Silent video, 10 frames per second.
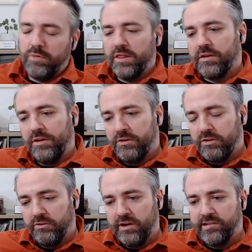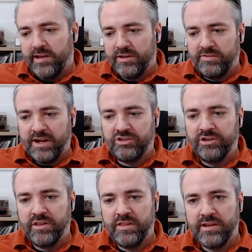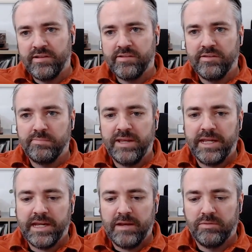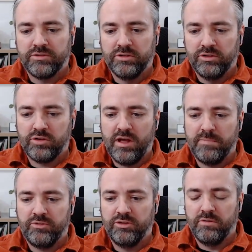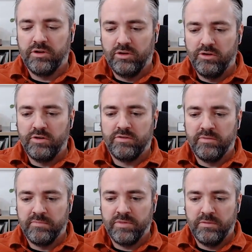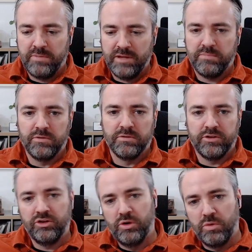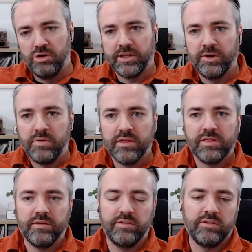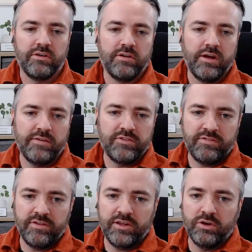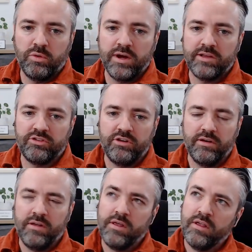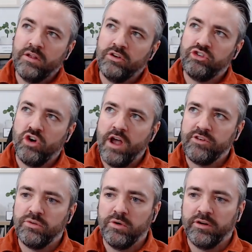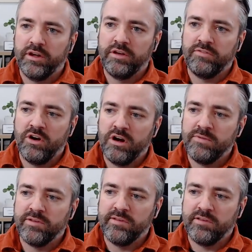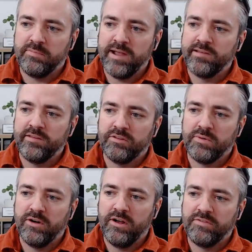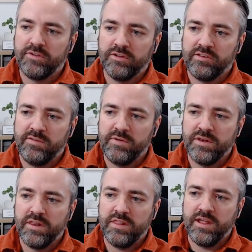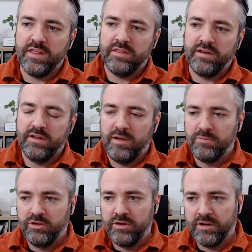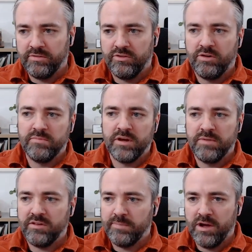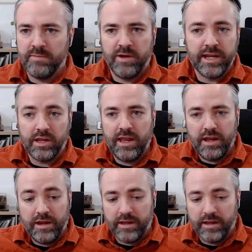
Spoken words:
of the career satisfaction things is being able to look up to and learn from the people that you're working with. So I've definitely always tried to work in environments and spaces where I've got someone there that I'm learning from, that I'm inspired by. And